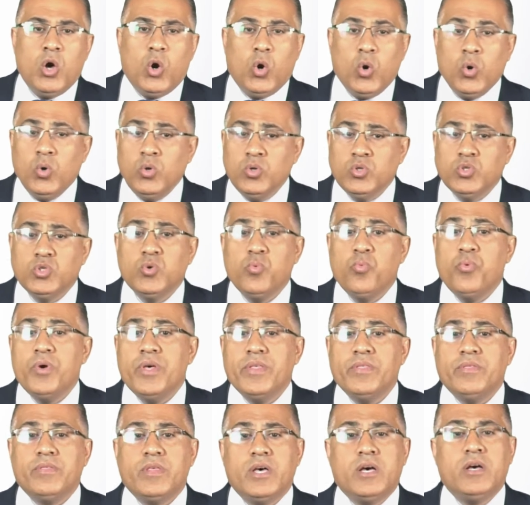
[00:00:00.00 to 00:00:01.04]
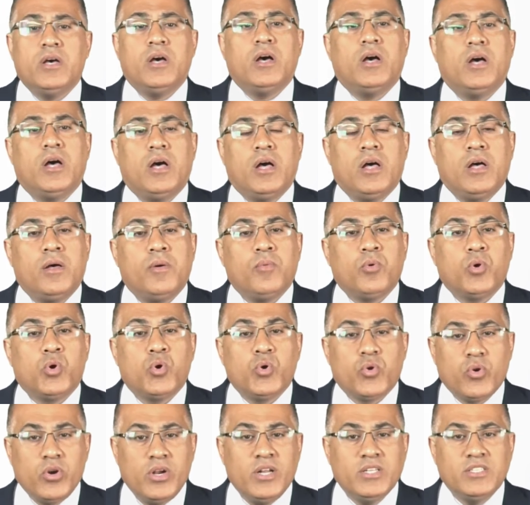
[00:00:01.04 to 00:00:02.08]
Also, with the
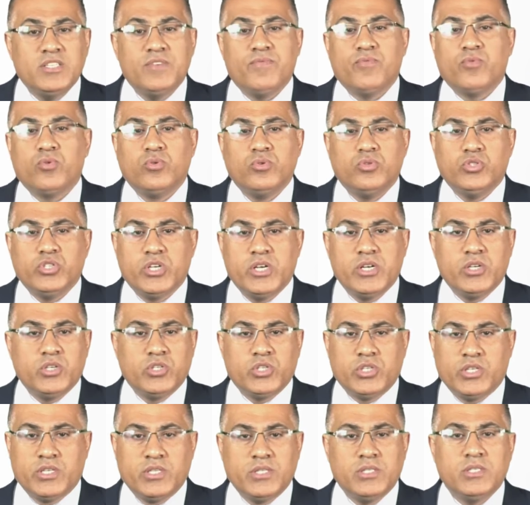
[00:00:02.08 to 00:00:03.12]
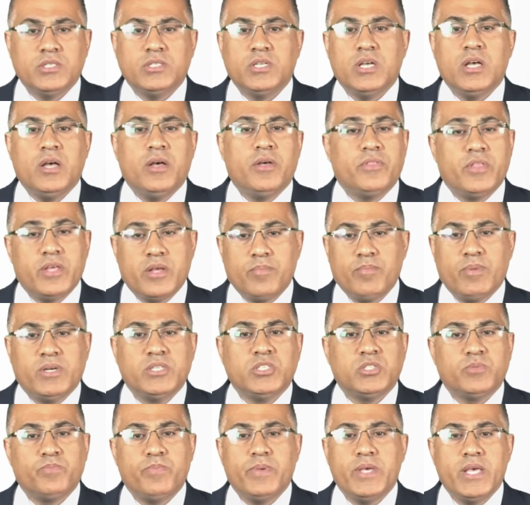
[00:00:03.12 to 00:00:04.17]
correlative conjunctions, there
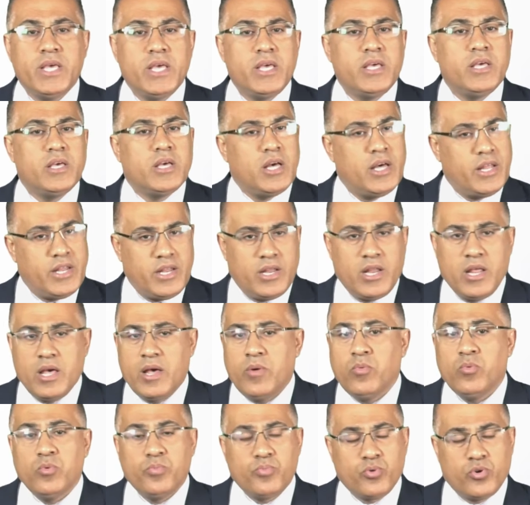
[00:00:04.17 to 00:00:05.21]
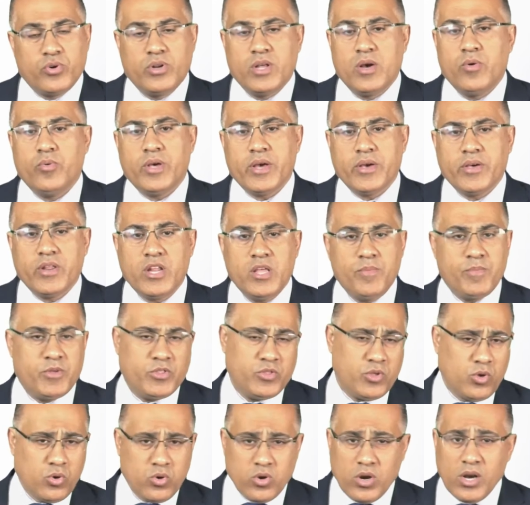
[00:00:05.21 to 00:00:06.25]
must be a noun-pronoun agreement.
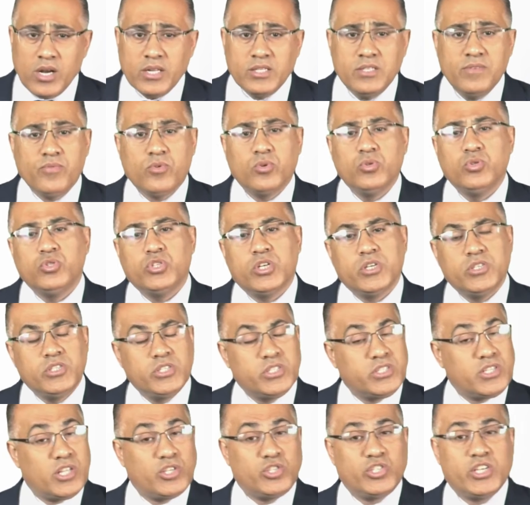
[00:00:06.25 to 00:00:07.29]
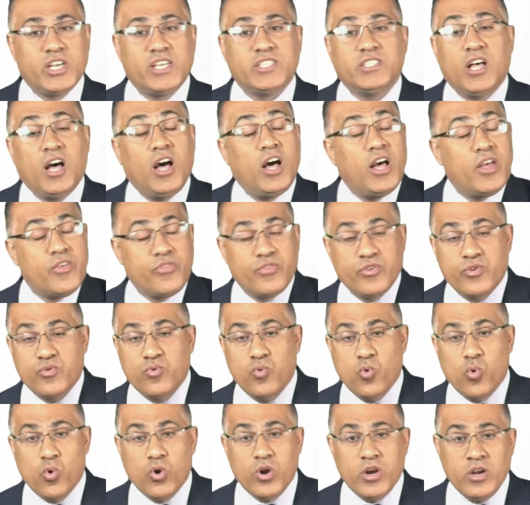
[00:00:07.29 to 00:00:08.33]
The correlative conjunctions such as either
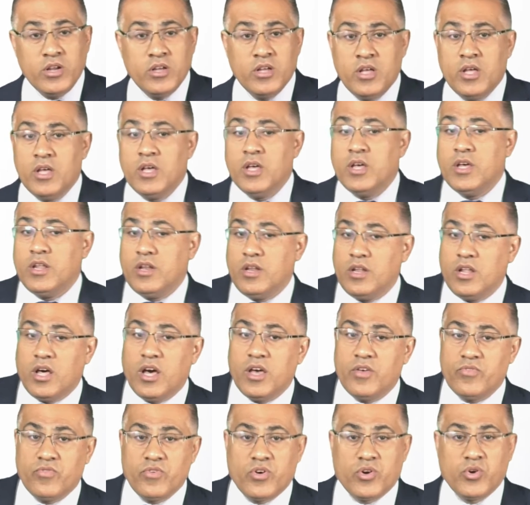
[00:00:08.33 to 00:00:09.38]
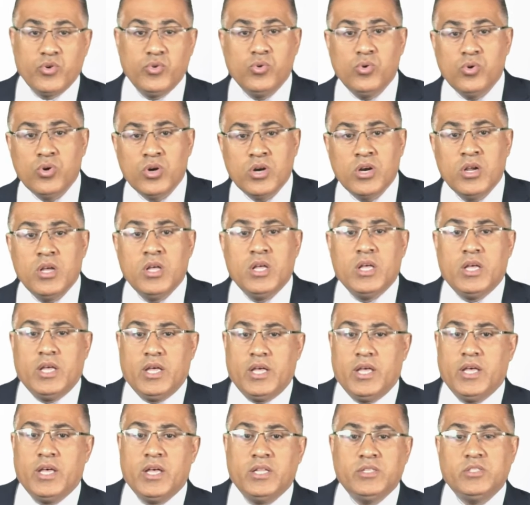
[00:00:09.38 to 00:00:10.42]
or, neither nor,
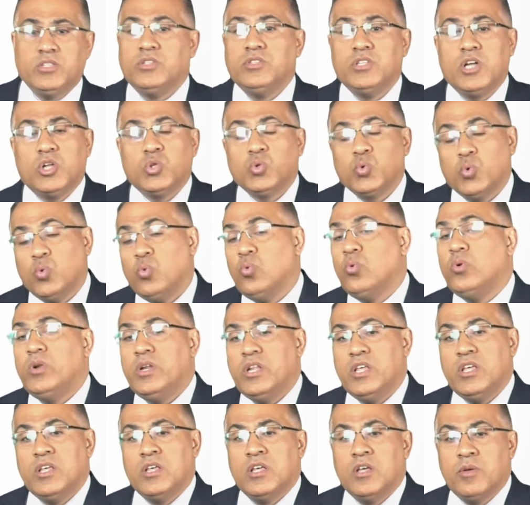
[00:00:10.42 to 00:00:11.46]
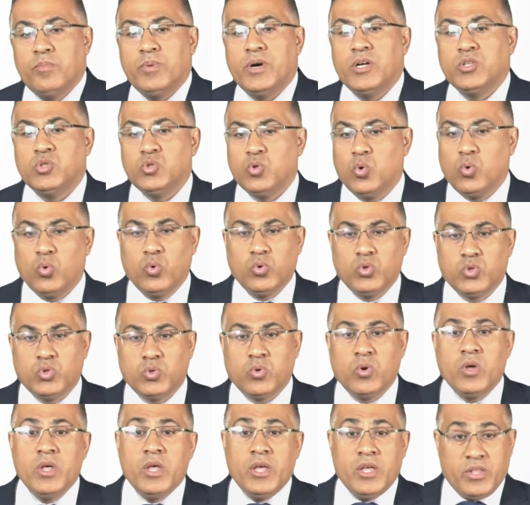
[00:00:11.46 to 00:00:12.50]
and not only but
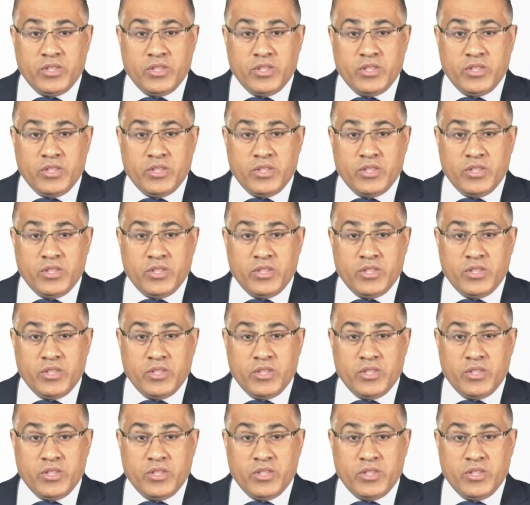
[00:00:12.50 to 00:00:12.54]
also.